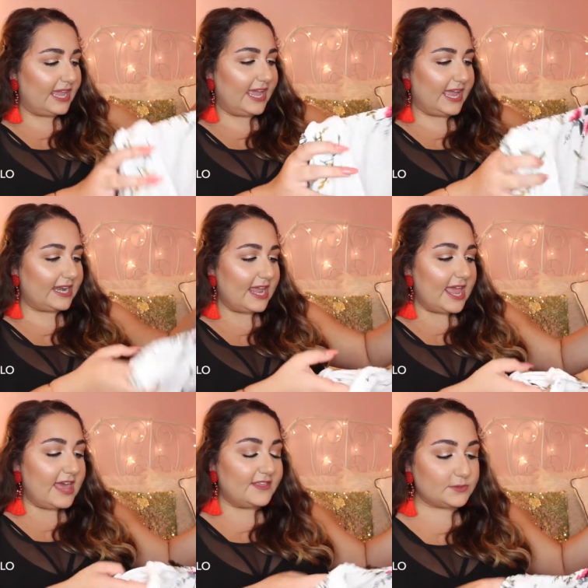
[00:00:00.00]
And
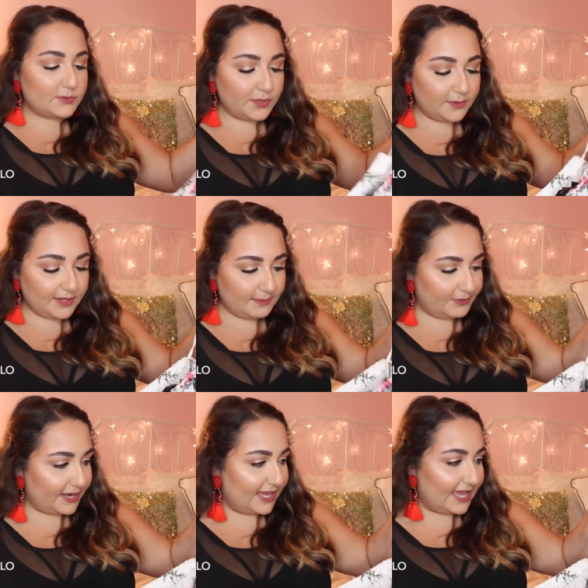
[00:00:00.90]
this was really, really
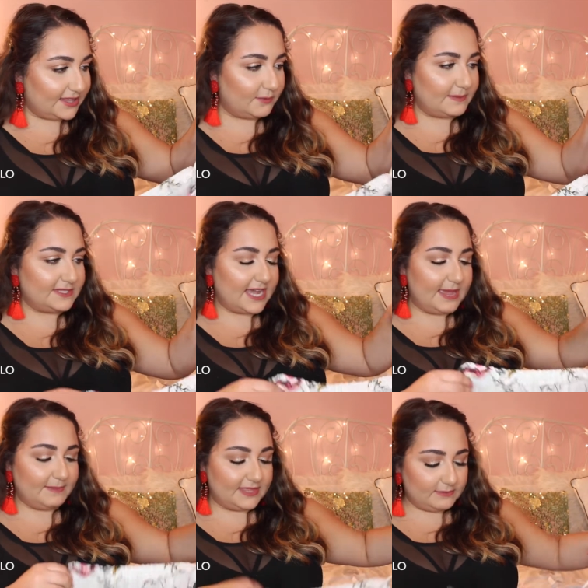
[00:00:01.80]
pretty on the
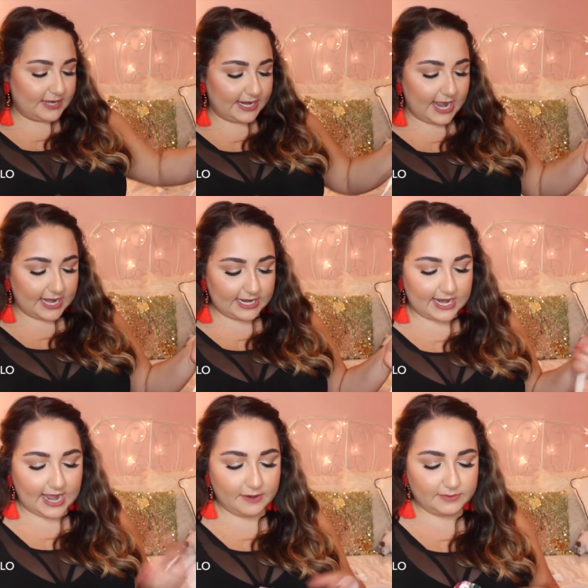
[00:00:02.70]
website, but then when I got
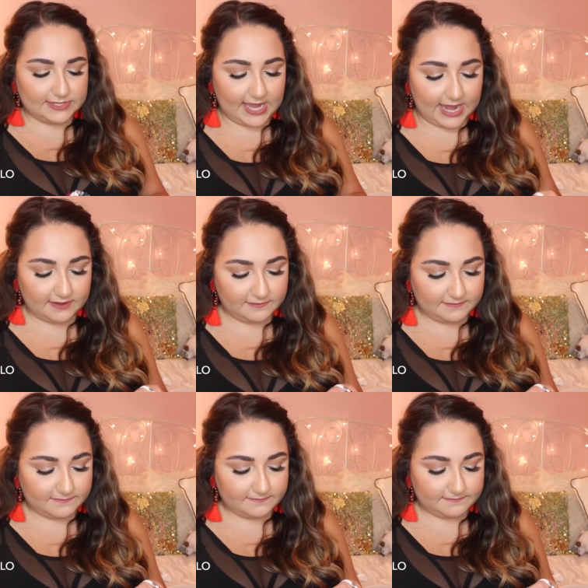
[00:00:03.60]
it, I was kind of,
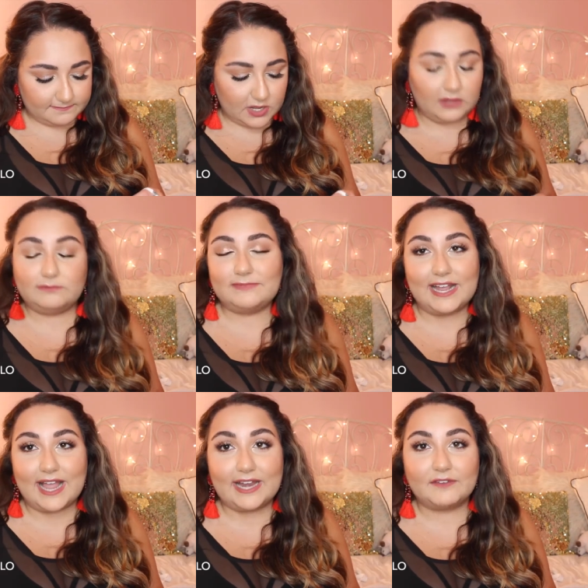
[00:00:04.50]
well,
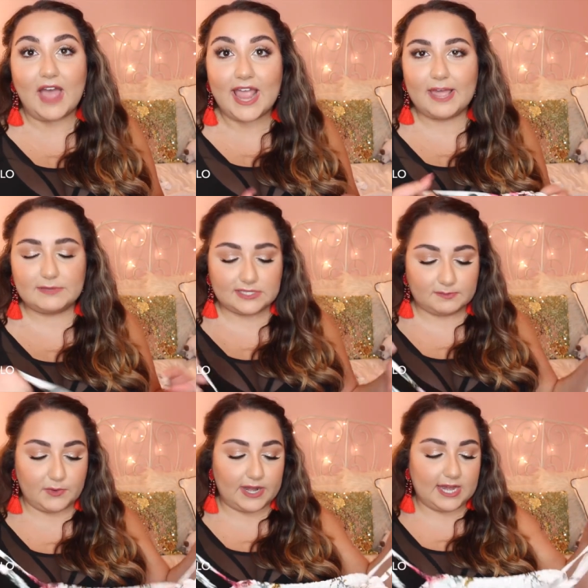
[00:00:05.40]
not kind of, I am
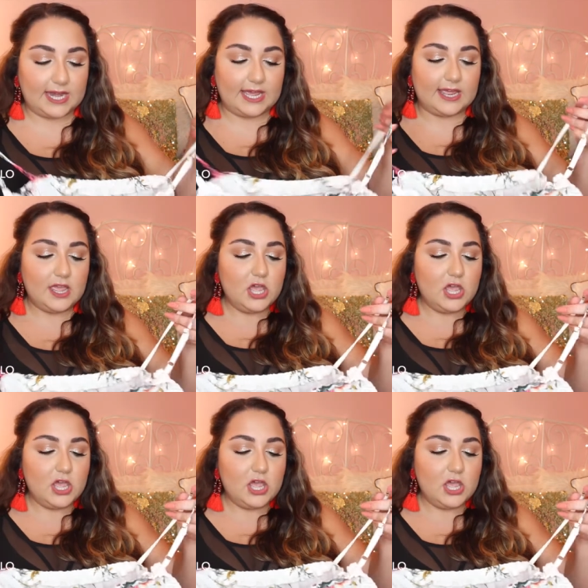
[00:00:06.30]
disappointed in it.